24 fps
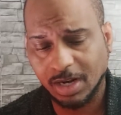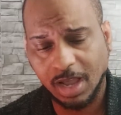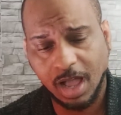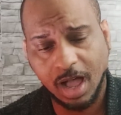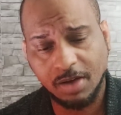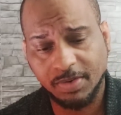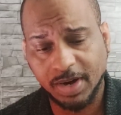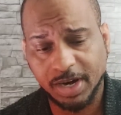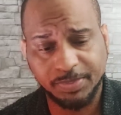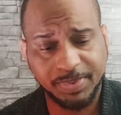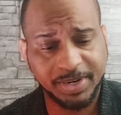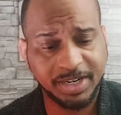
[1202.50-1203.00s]

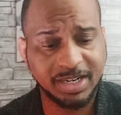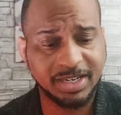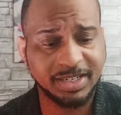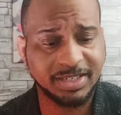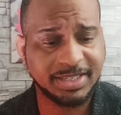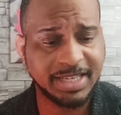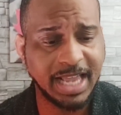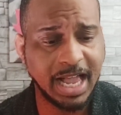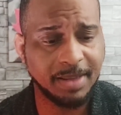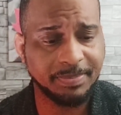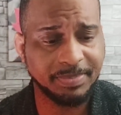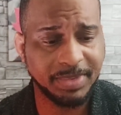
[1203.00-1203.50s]
All right, we're going
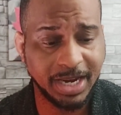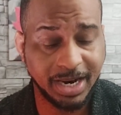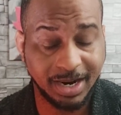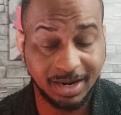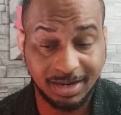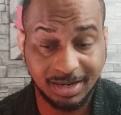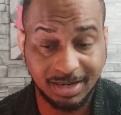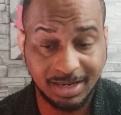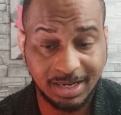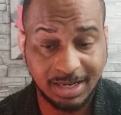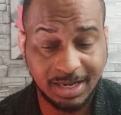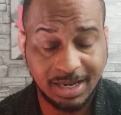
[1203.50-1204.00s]
to stop
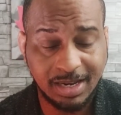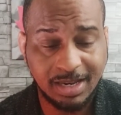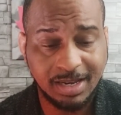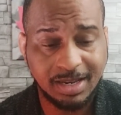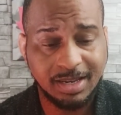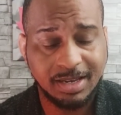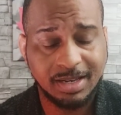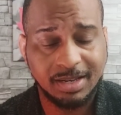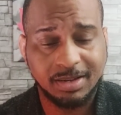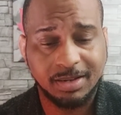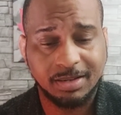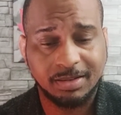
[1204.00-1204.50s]
there.
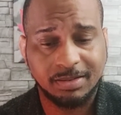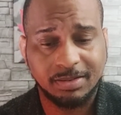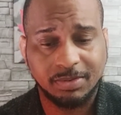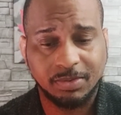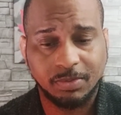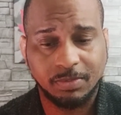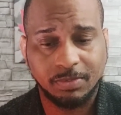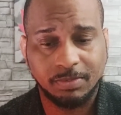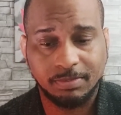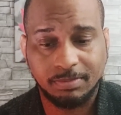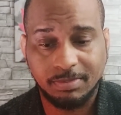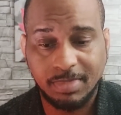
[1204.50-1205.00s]

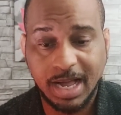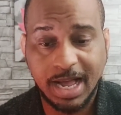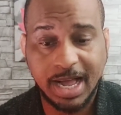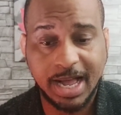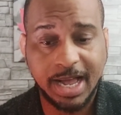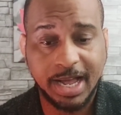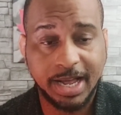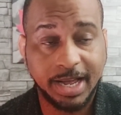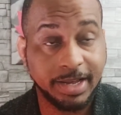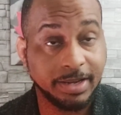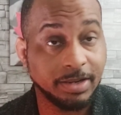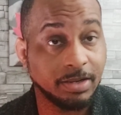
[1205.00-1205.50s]

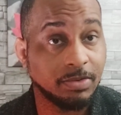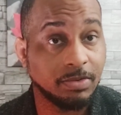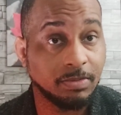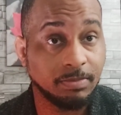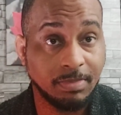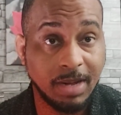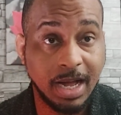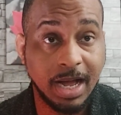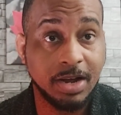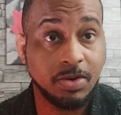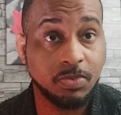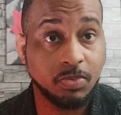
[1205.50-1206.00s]
My,
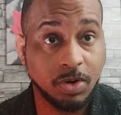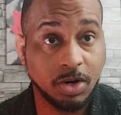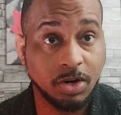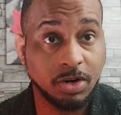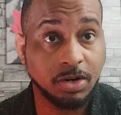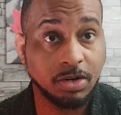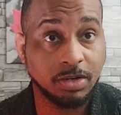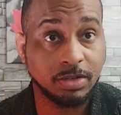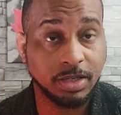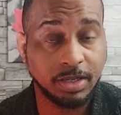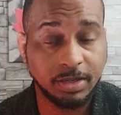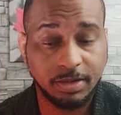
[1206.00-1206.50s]
my
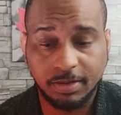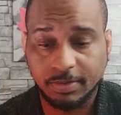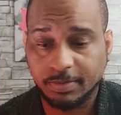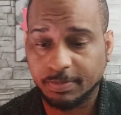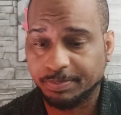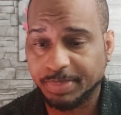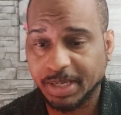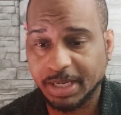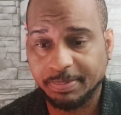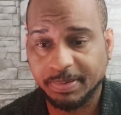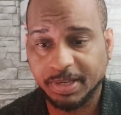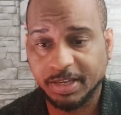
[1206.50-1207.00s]
word.
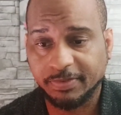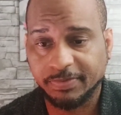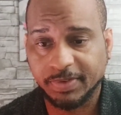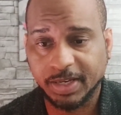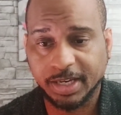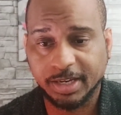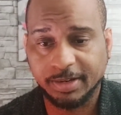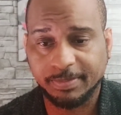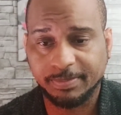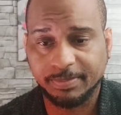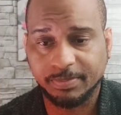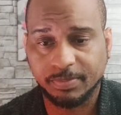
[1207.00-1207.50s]

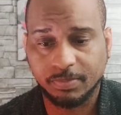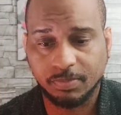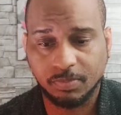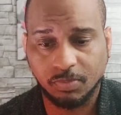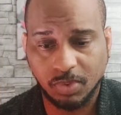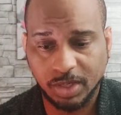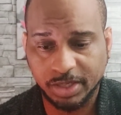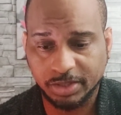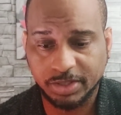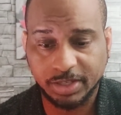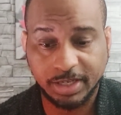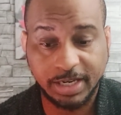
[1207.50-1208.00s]
BPV,
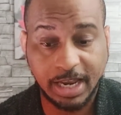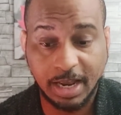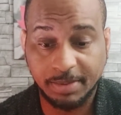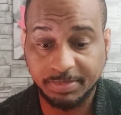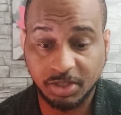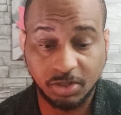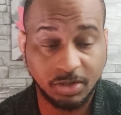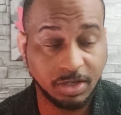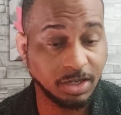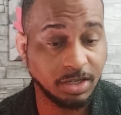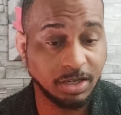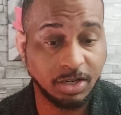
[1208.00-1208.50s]
once again, I'm
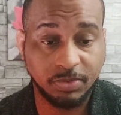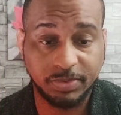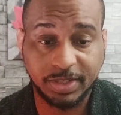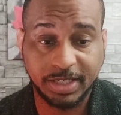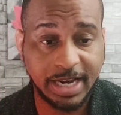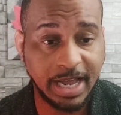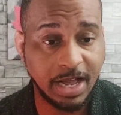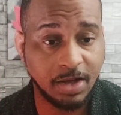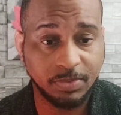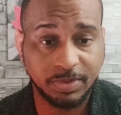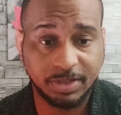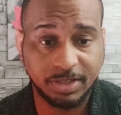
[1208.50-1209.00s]
just going to close
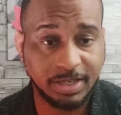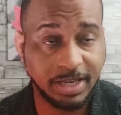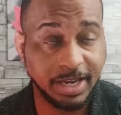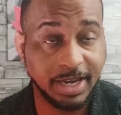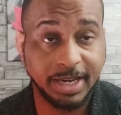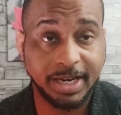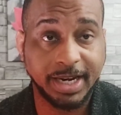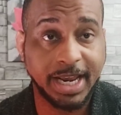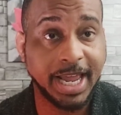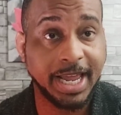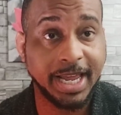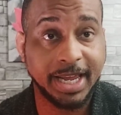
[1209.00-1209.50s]
it out with
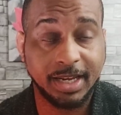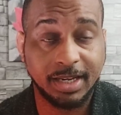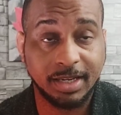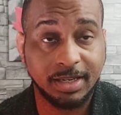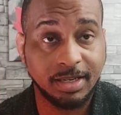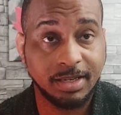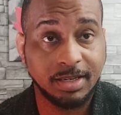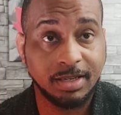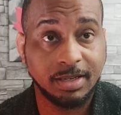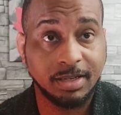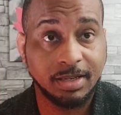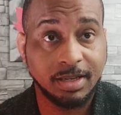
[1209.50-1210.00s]
saying, hey,
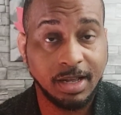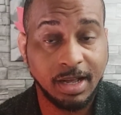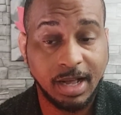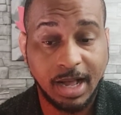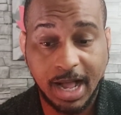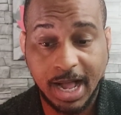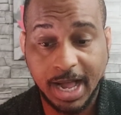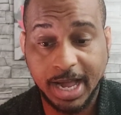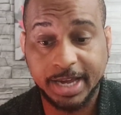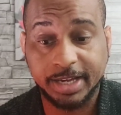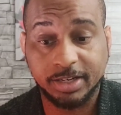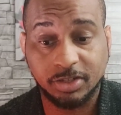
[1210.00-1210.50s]

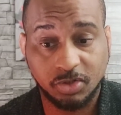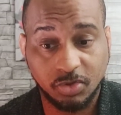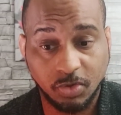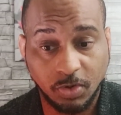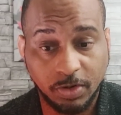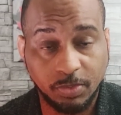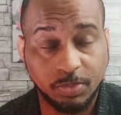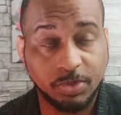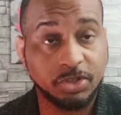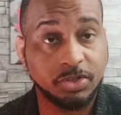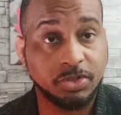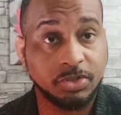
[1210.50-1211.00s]
I
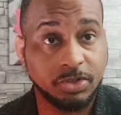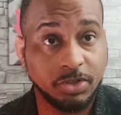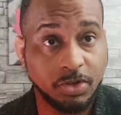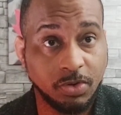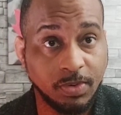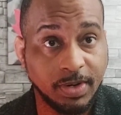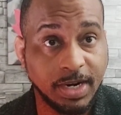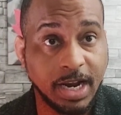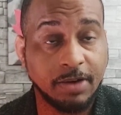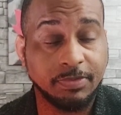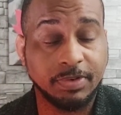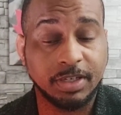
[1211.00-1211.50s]
enjoy what you're
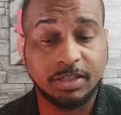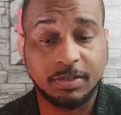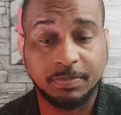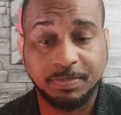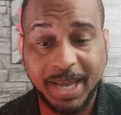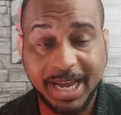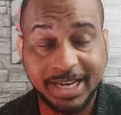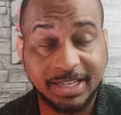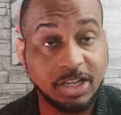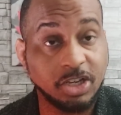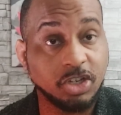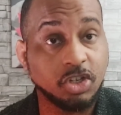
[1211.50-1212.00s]
doing. I
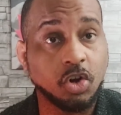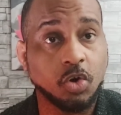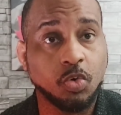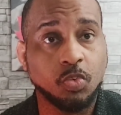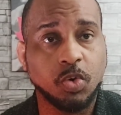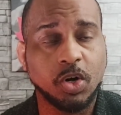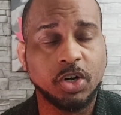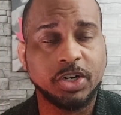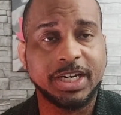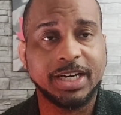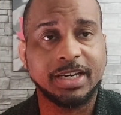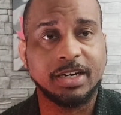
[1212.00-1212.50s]
respect it. You're
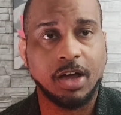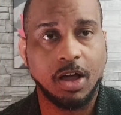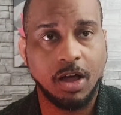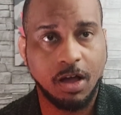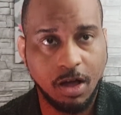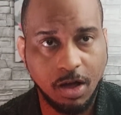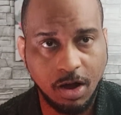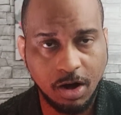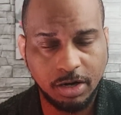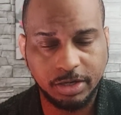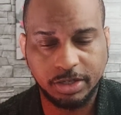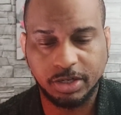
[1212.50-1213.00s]
working
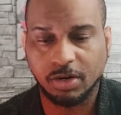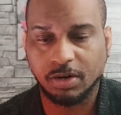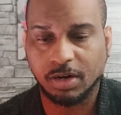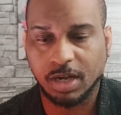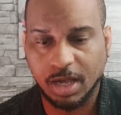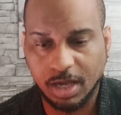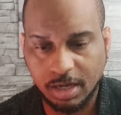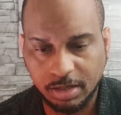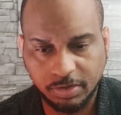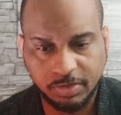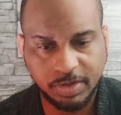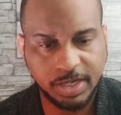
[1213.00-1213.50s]
hard. You're
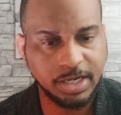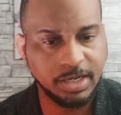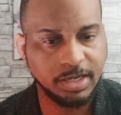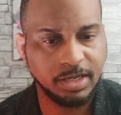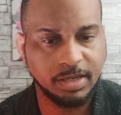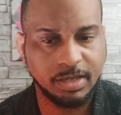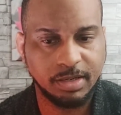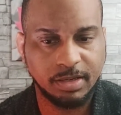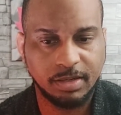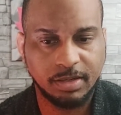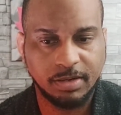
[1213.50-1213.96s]
hungry.